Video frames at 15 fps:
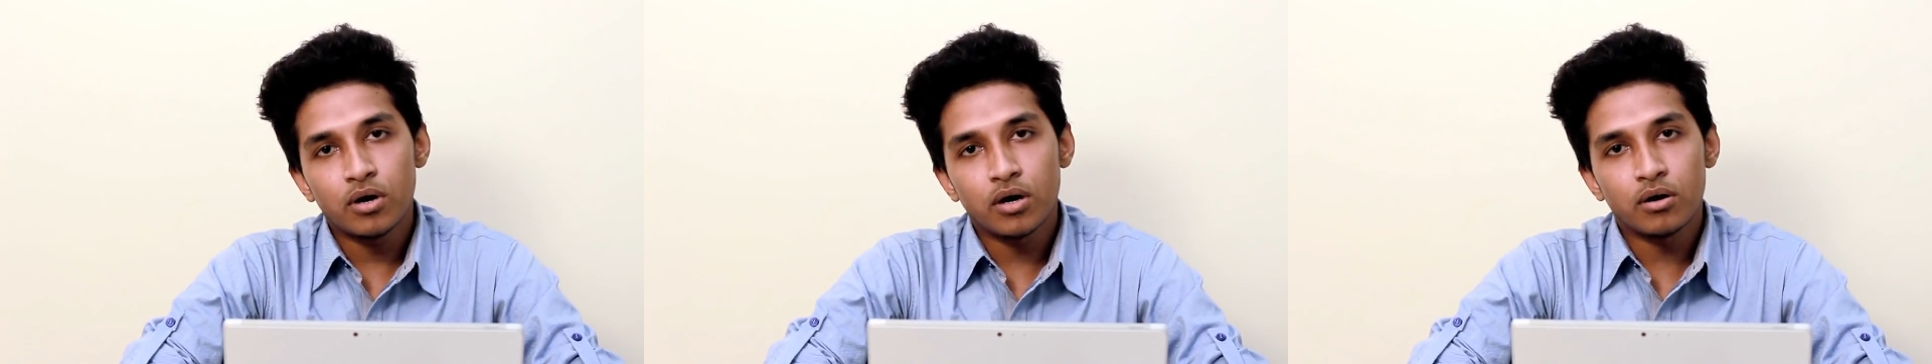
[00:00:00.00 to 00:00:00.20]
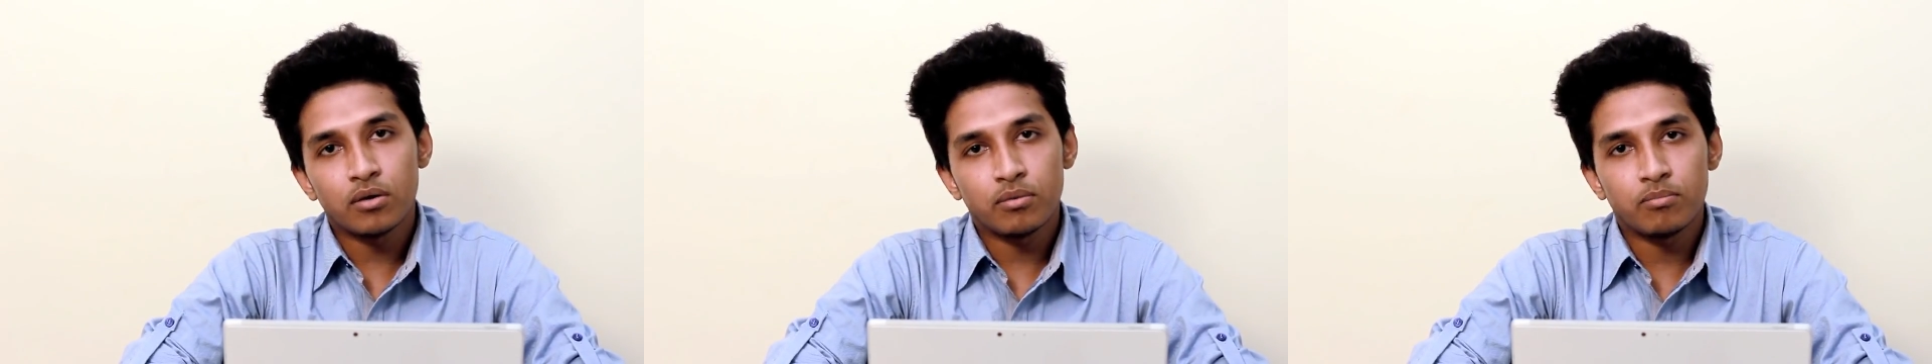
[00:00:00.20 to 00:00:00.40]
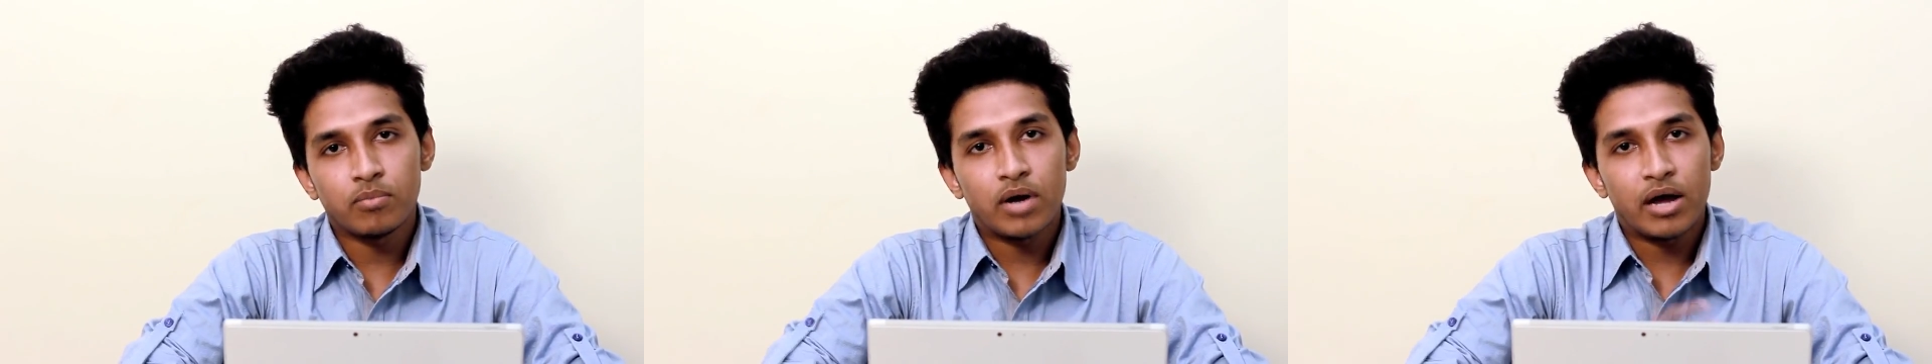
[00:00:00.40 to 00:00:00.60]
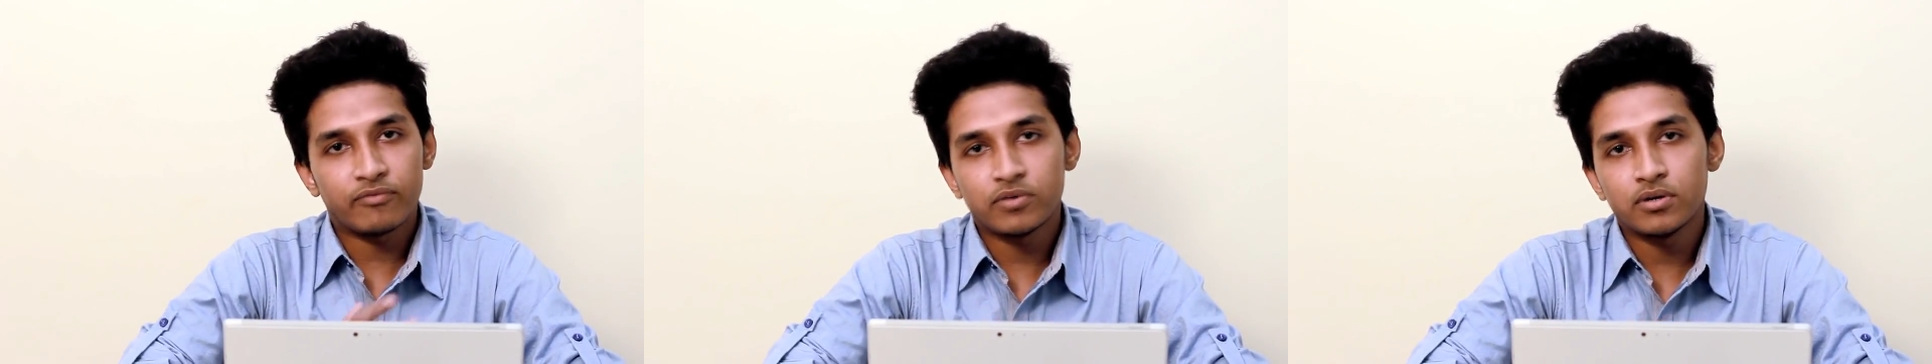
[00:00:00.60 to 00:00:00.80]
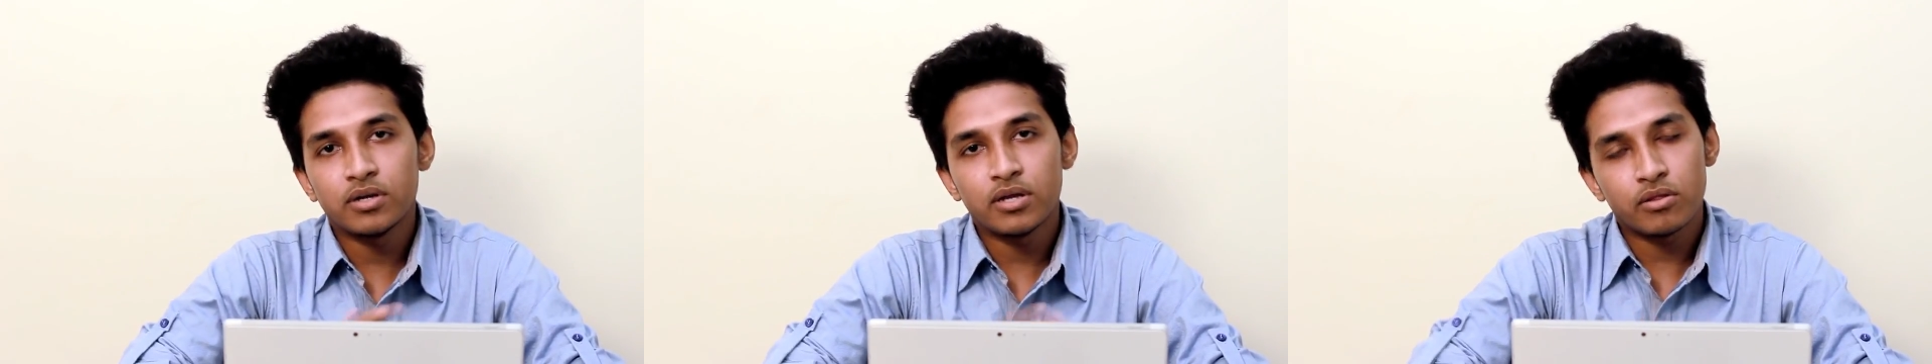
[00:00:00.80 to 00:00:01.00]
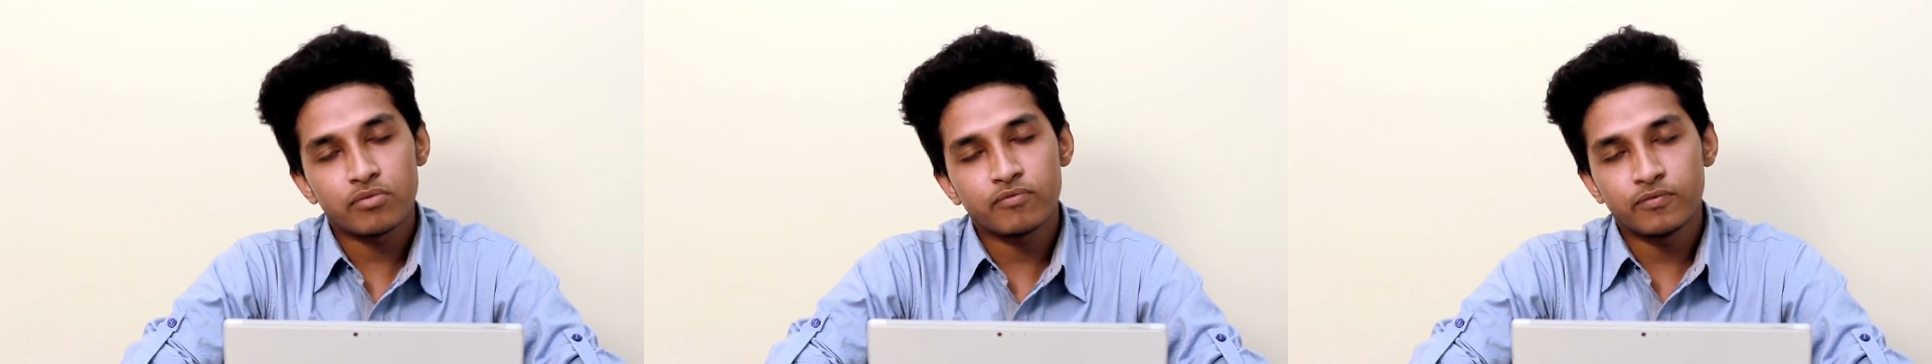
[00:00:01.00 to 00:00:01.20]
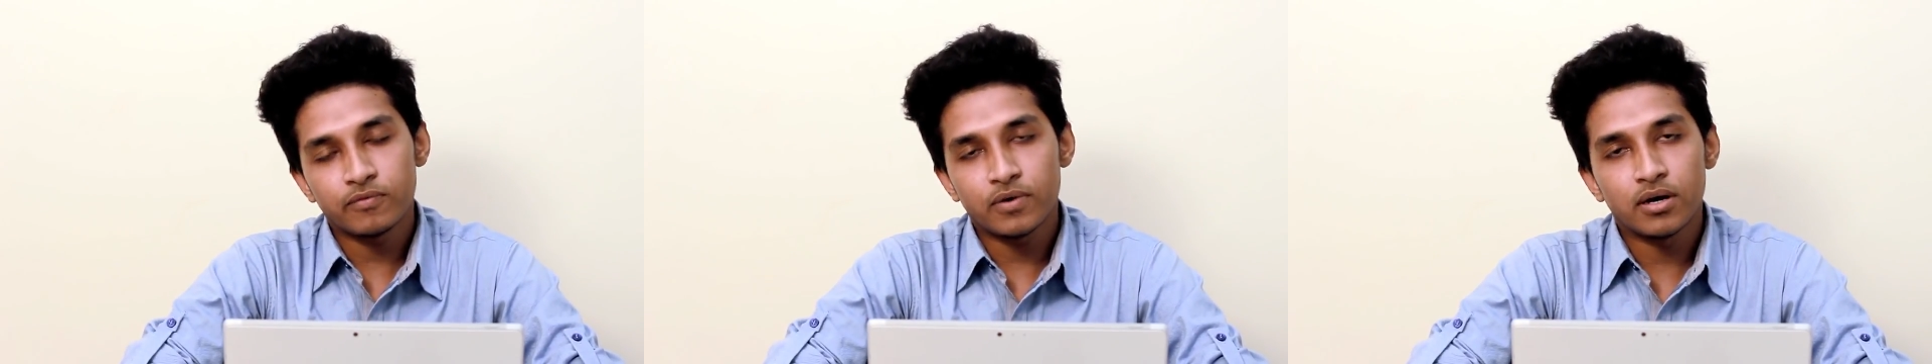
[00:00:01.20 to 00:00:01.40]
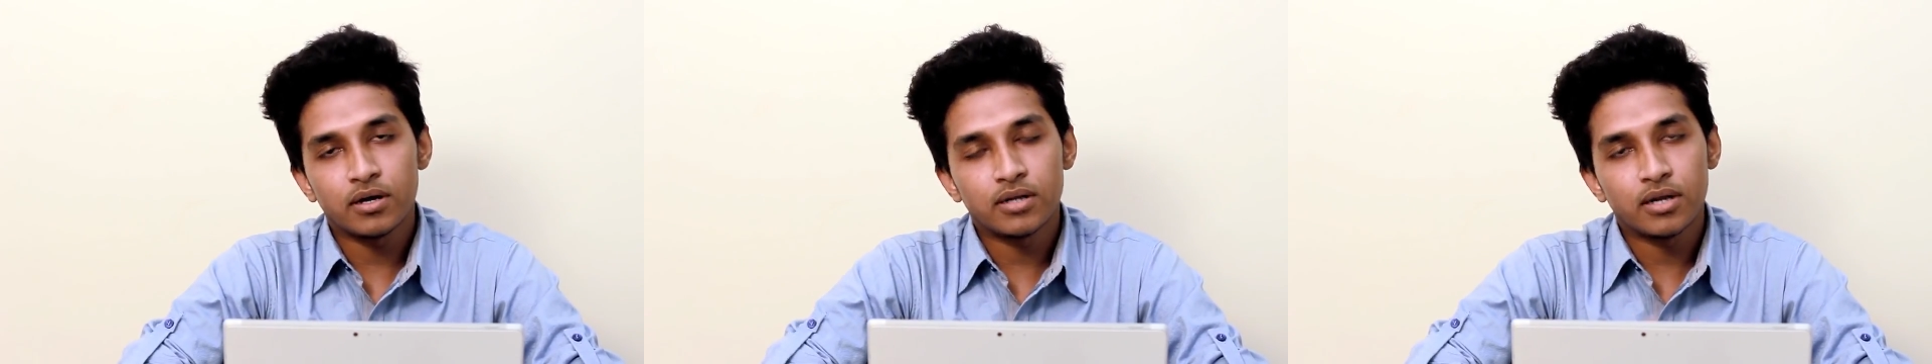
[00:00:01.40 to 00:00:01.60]
Uh, after he's
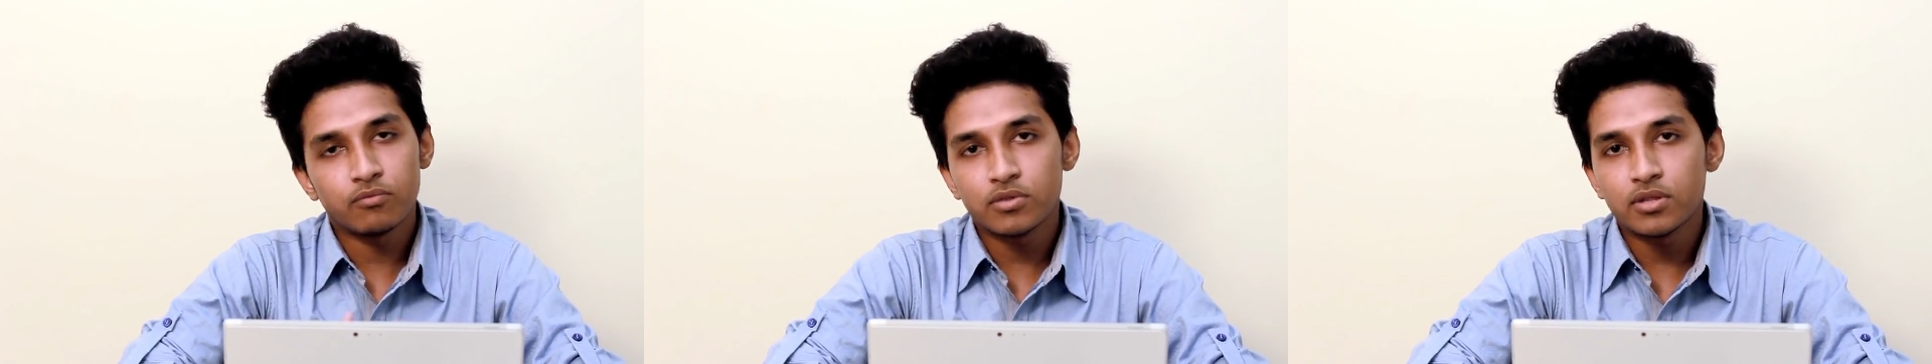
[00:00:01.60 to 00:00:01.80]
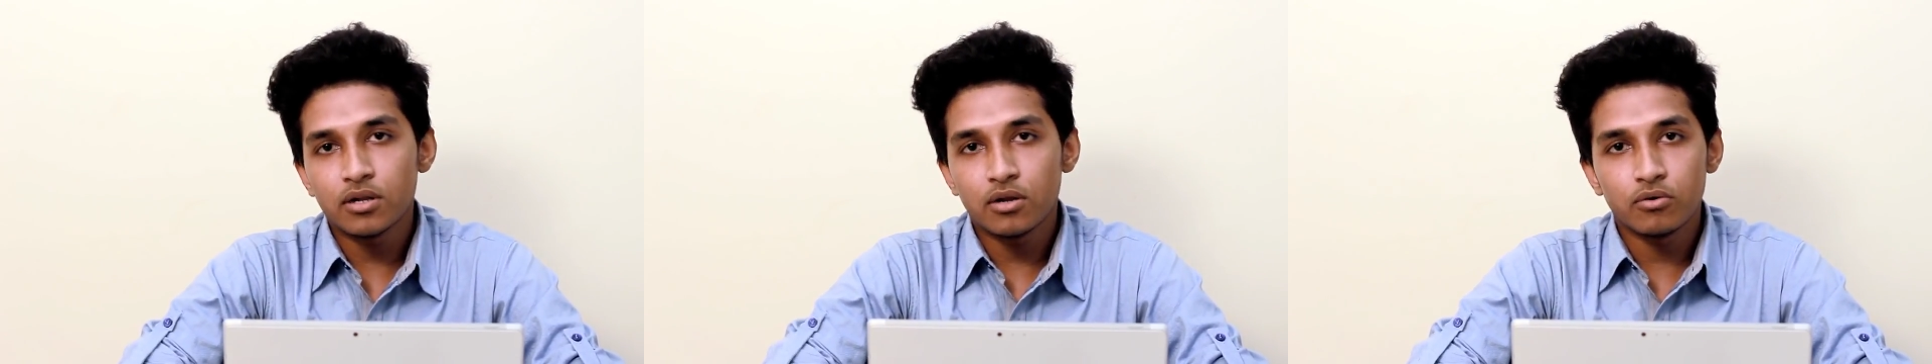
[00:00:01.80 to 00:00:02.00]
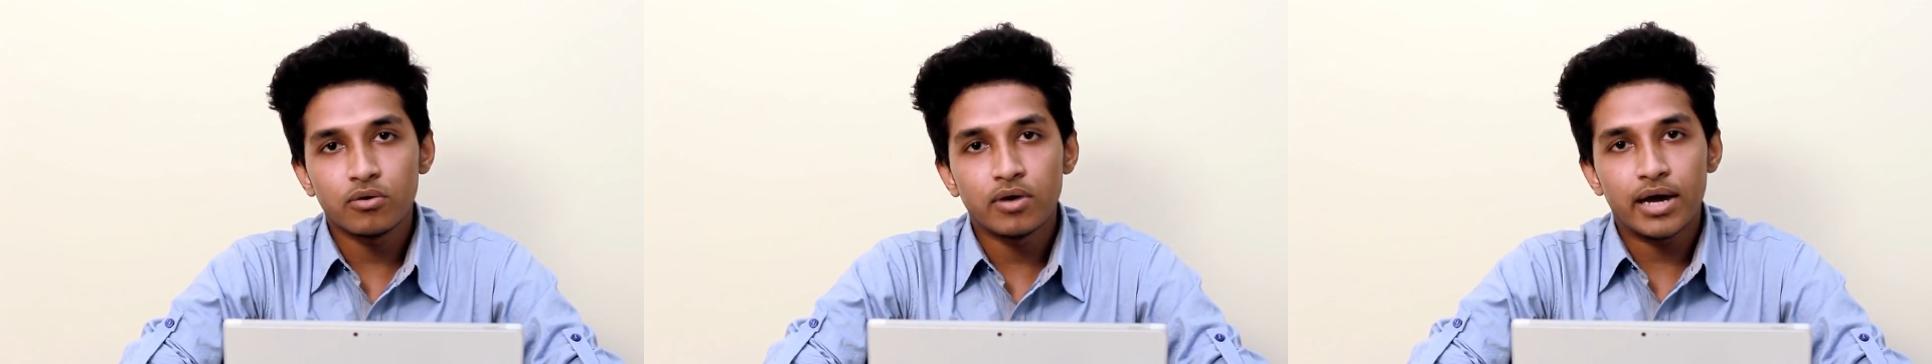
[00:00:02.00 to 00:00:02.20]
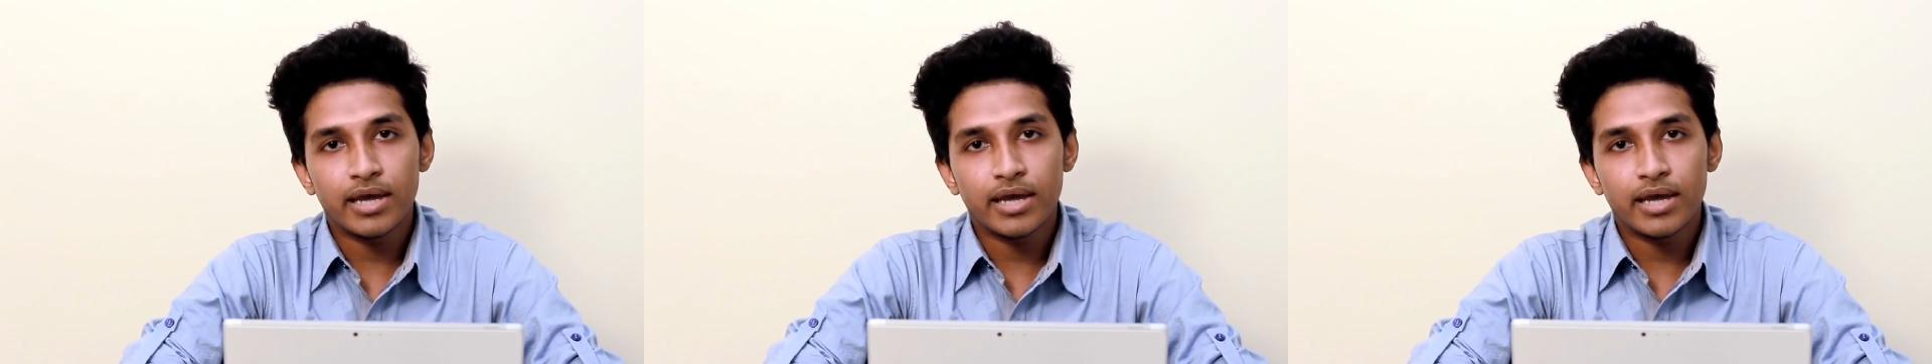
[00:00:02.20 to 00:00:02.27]
uh, done with the logo,